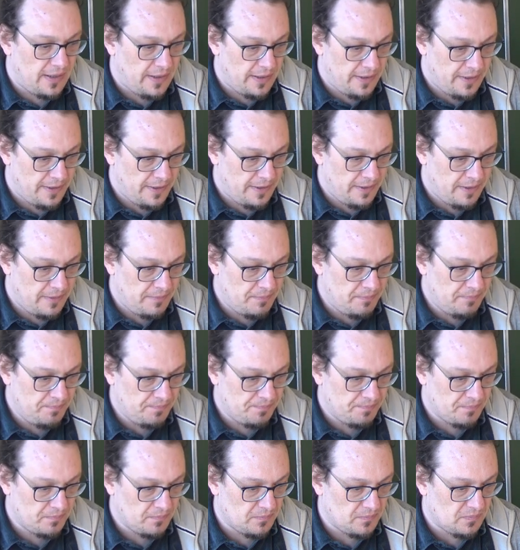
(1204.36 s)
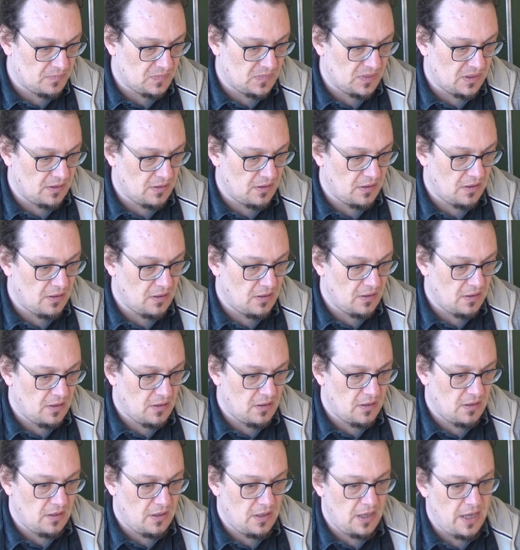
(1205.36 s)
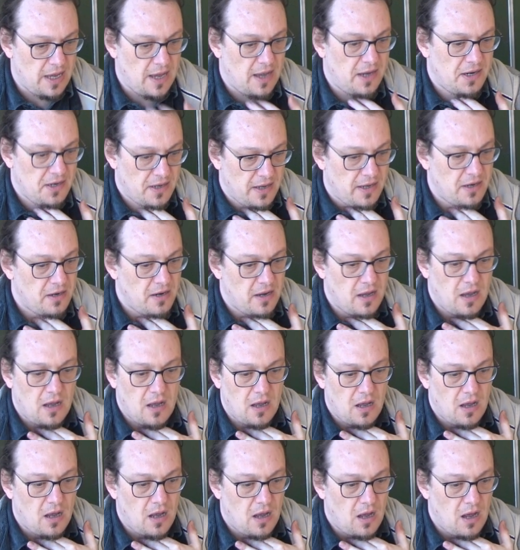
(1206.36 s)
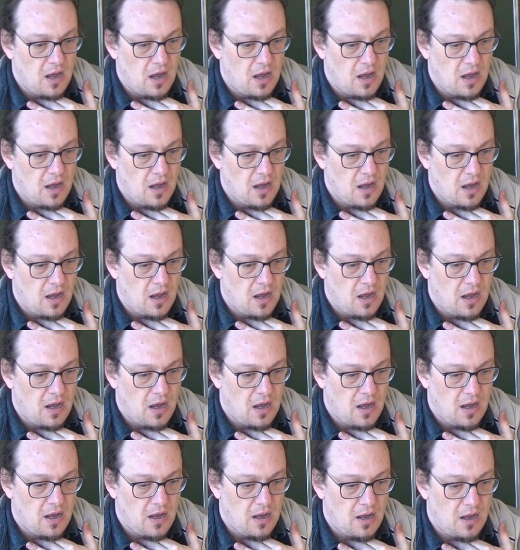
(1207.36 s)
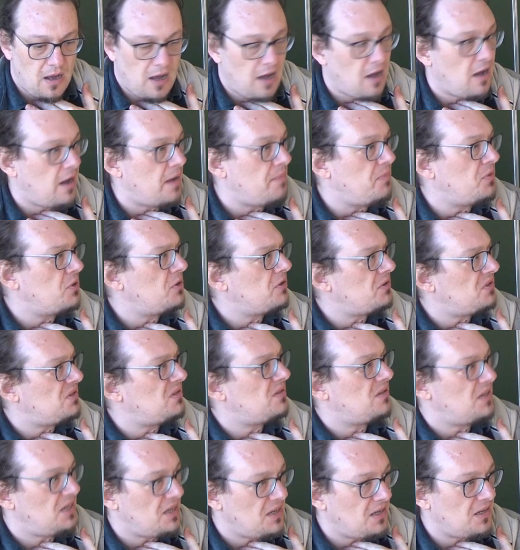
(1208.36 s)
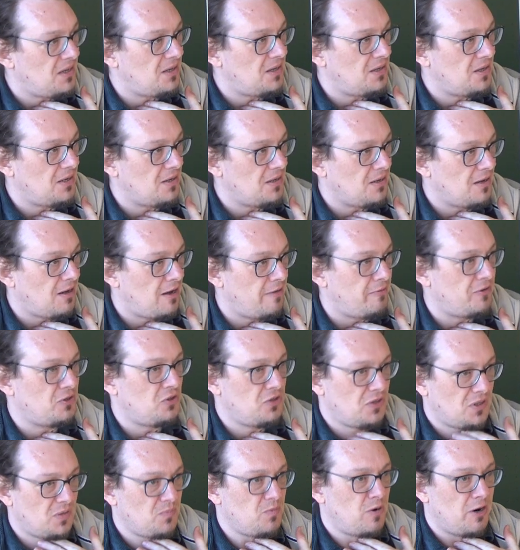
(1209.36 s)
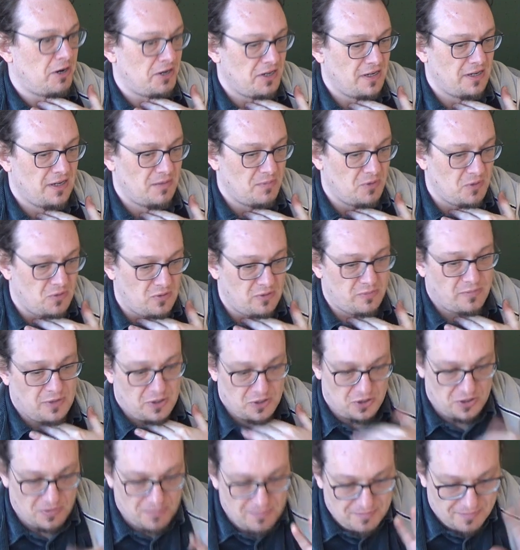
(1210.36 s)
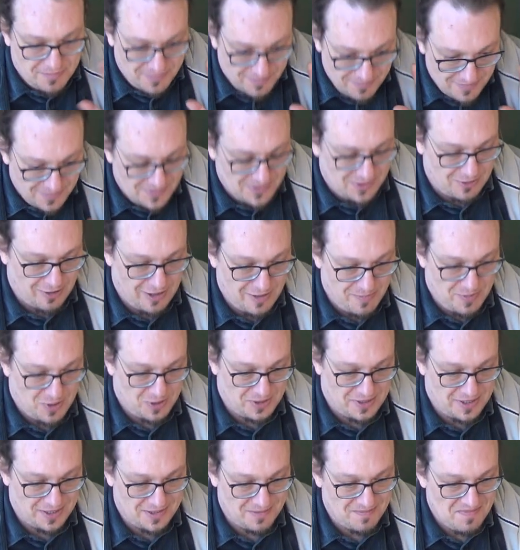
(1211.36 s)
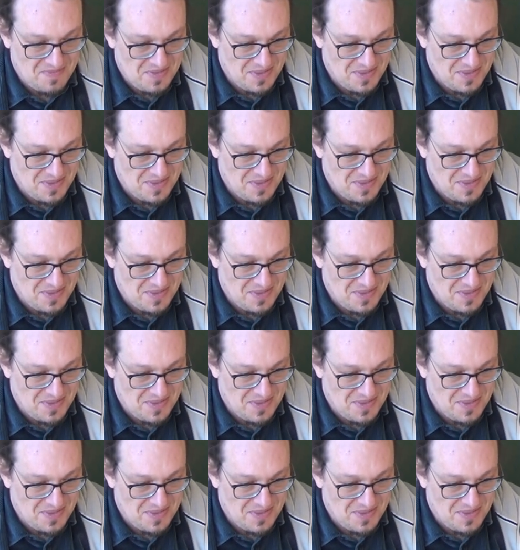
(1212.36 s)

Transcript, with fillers: um, yeah, and, and uh, I'm not sick. I was just partying a bit too much. Sorry about that.